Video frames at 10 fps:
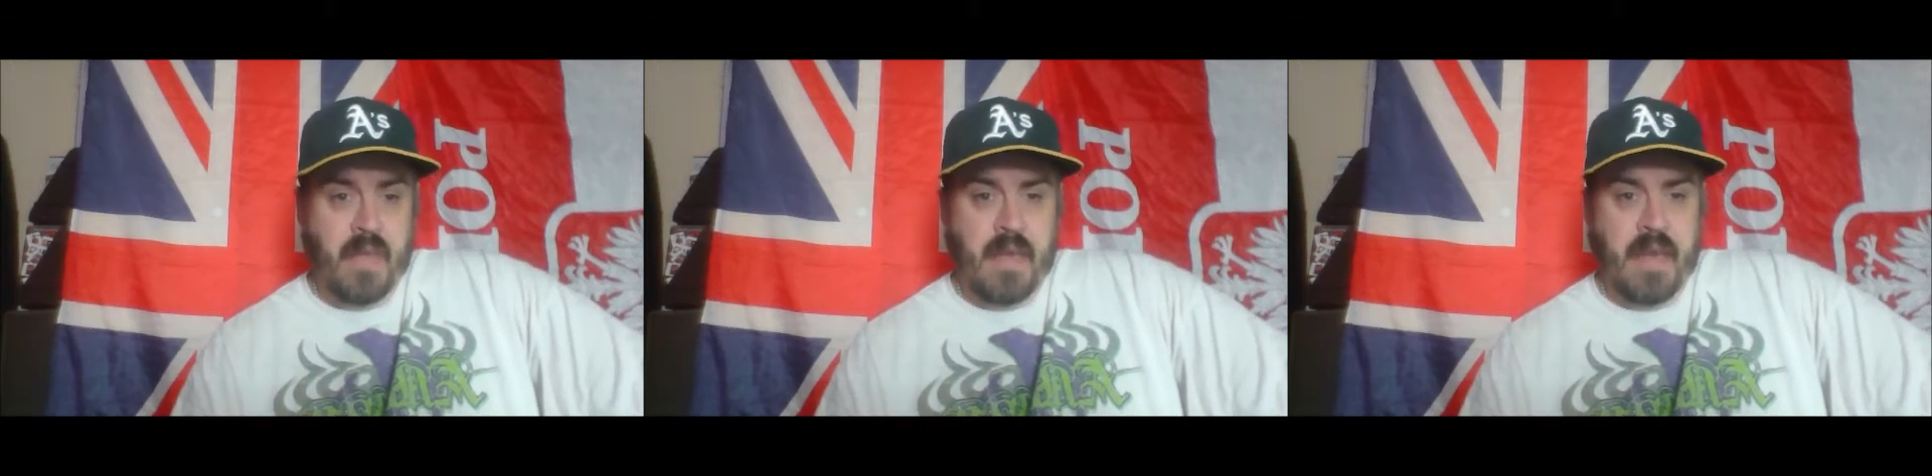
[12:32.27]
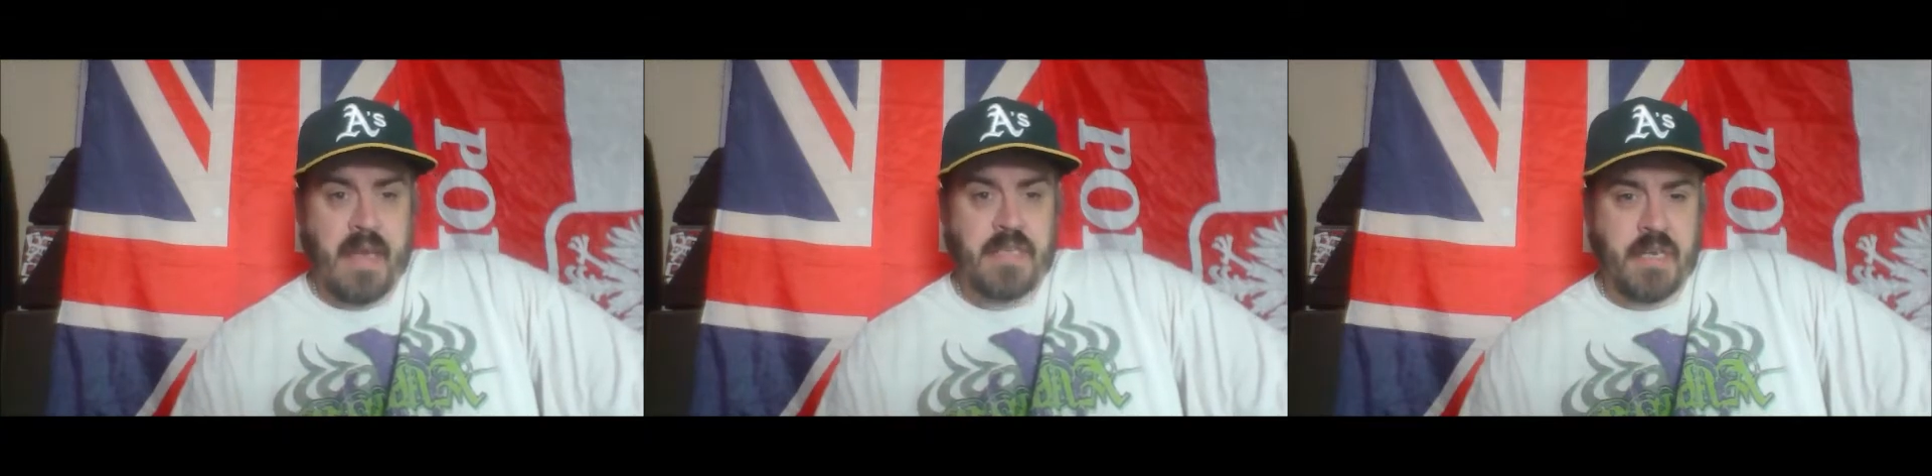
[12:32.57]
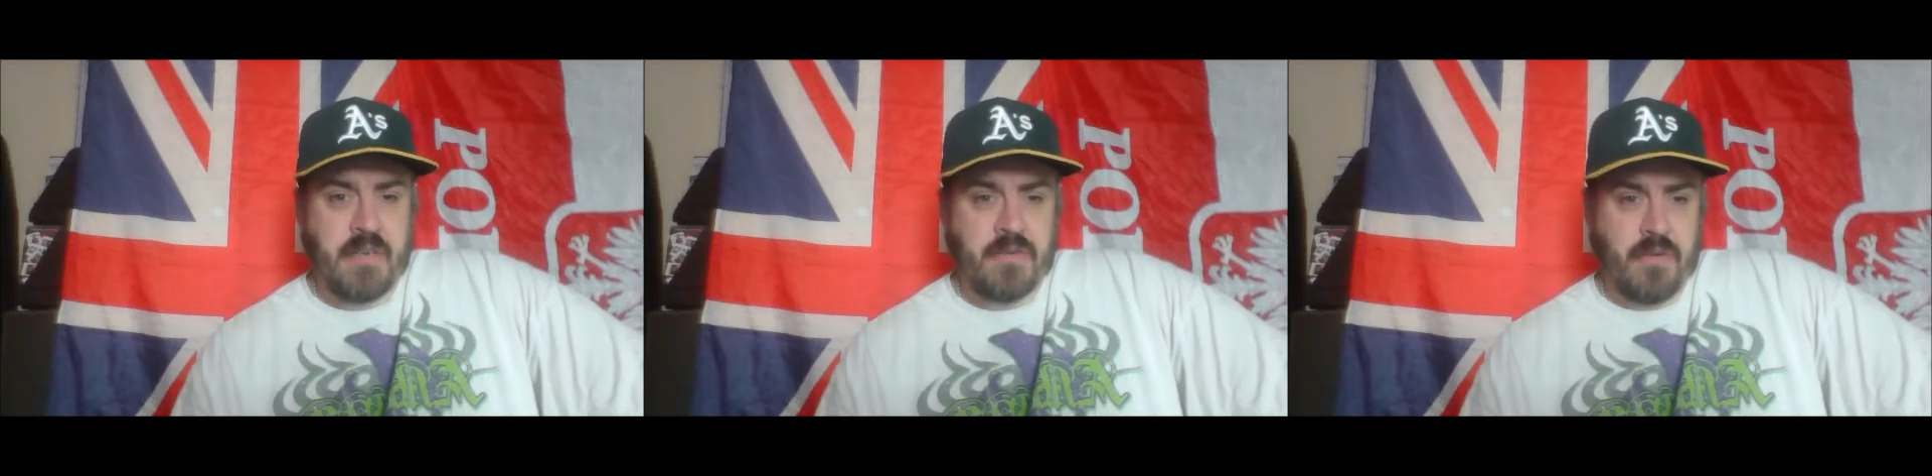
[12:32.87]
AJ
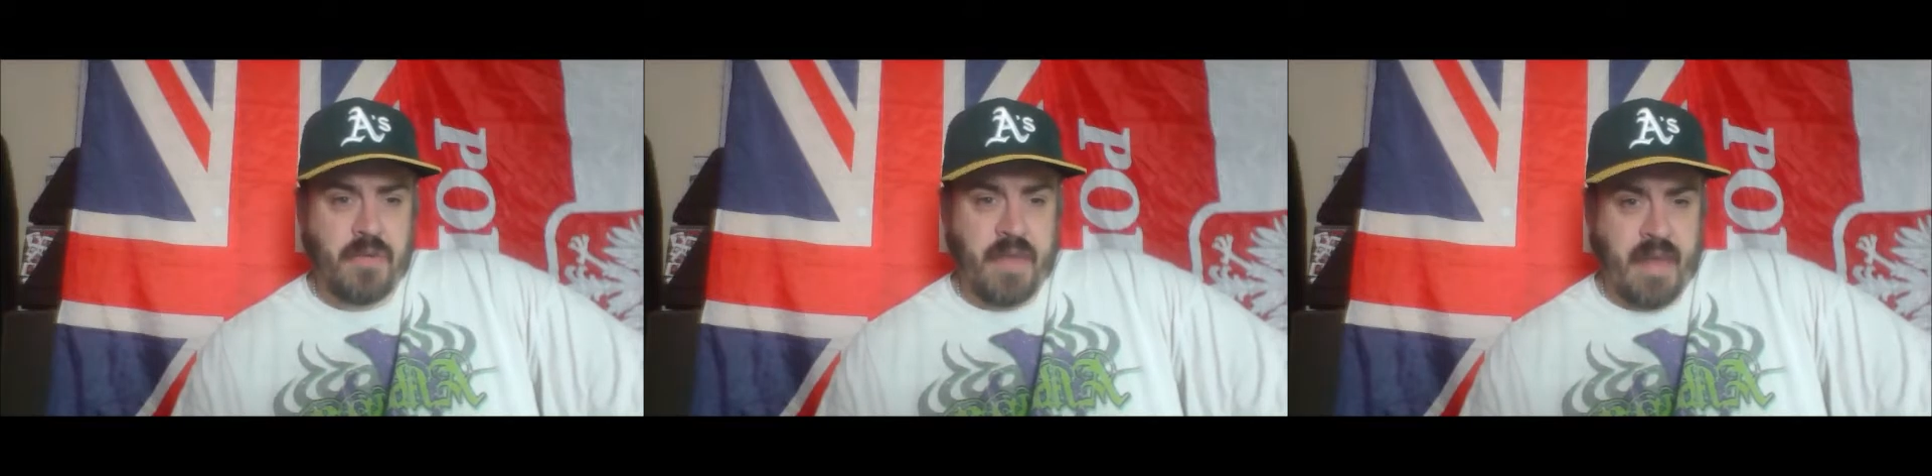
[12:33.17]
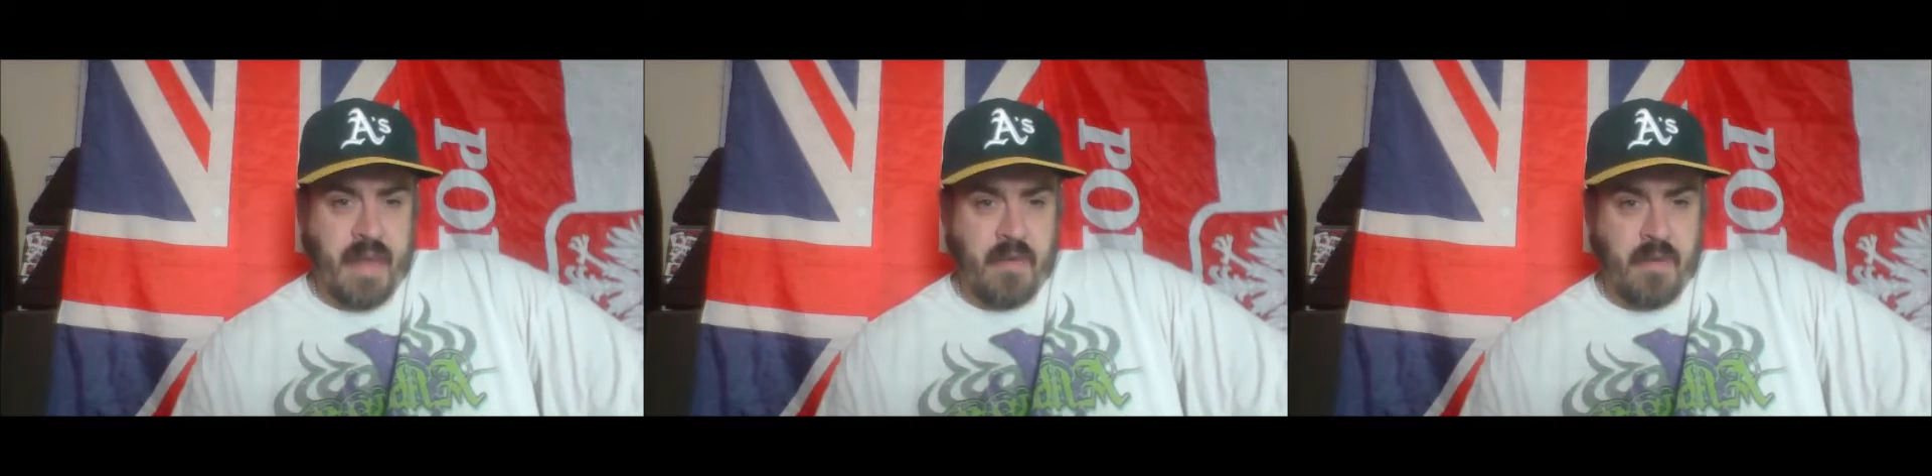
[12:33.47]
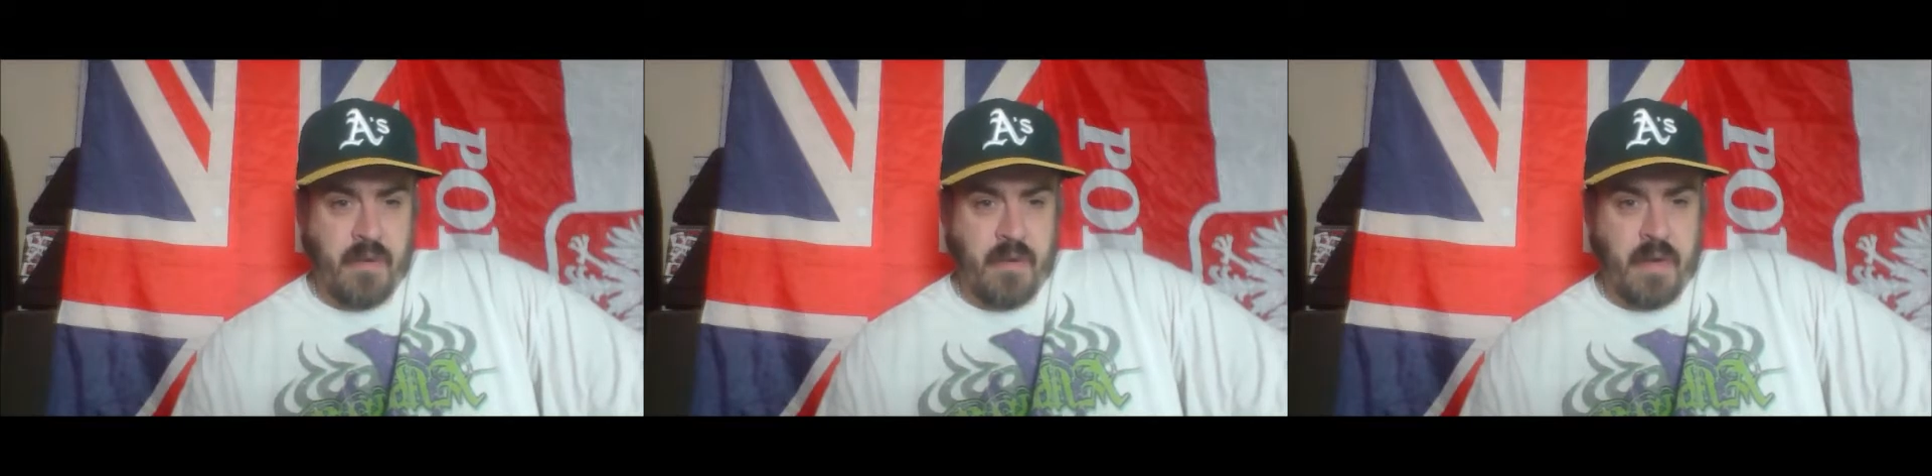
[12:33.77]
and Truth take out
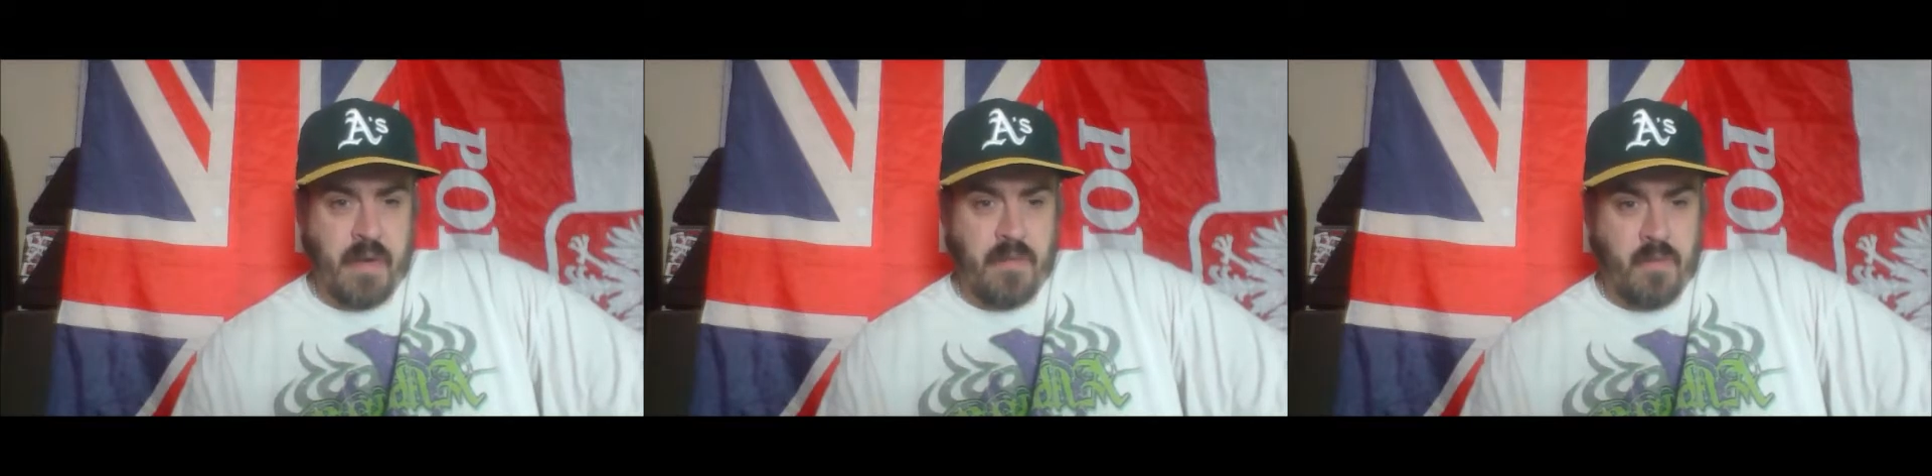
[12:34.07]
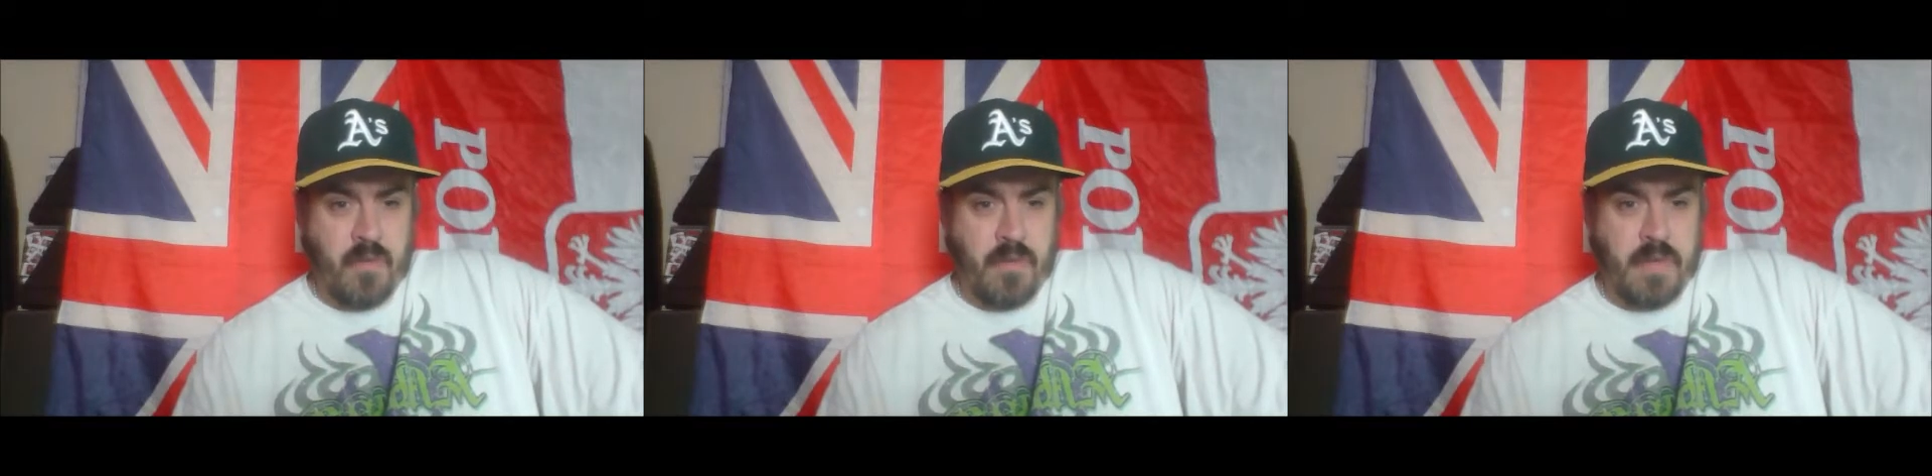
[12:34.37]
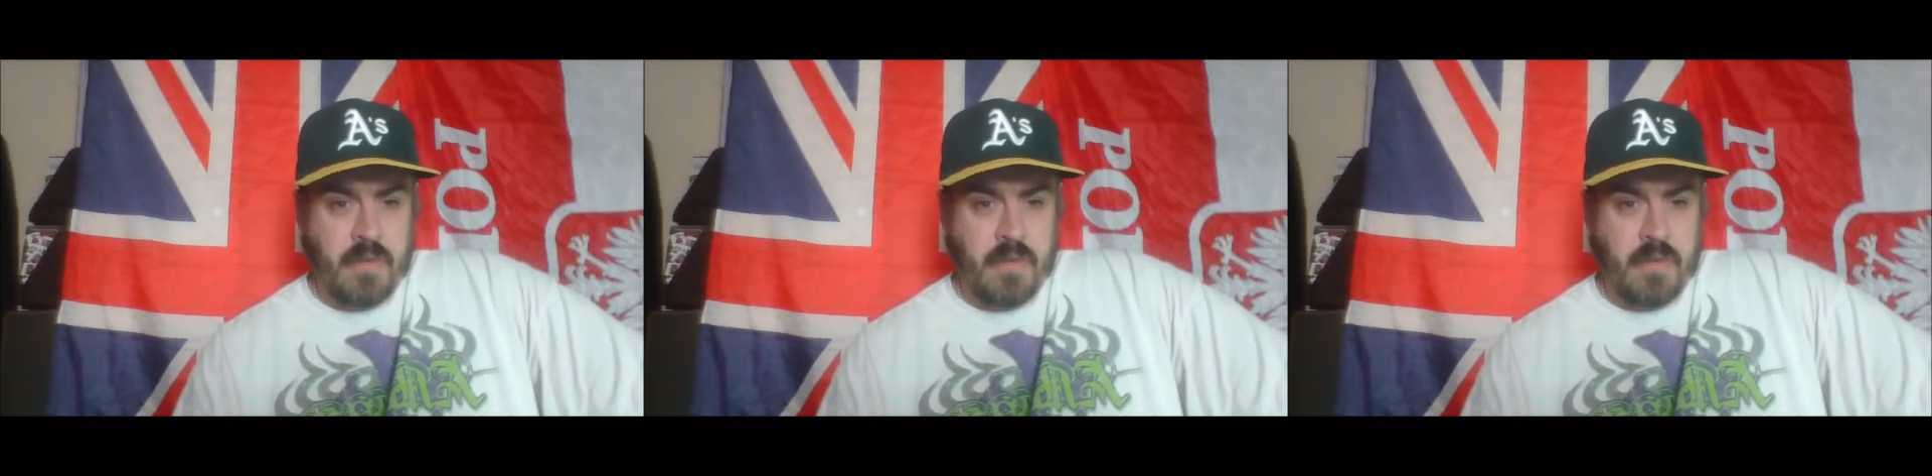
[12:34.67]
Young and Roode,